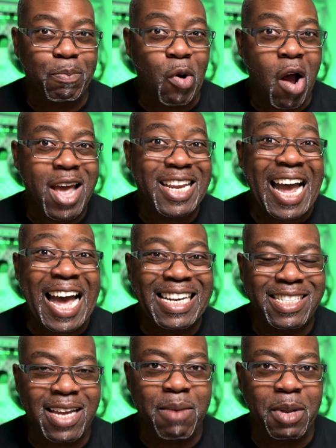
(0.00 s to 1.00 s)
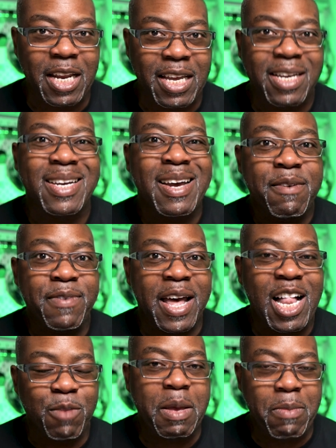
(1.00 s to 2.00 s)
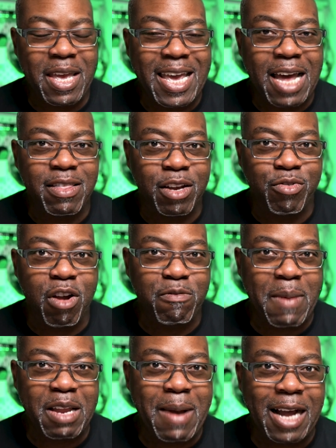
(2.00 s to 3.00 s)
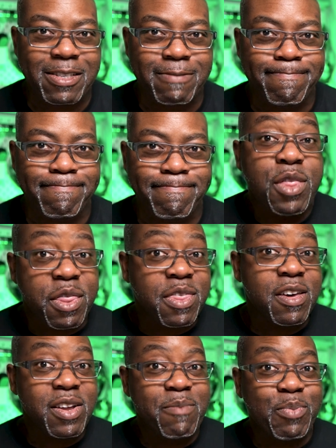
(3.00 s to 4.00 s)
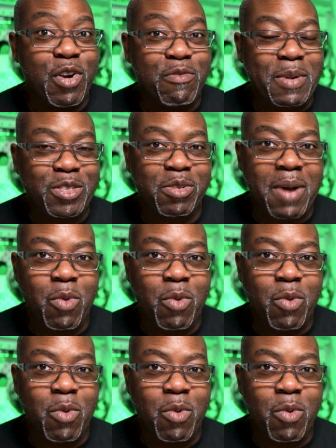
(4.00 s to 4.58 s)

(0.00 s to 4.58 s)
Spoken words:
Brian and Emily for helping me get the Grove-made mat. The third improvement to my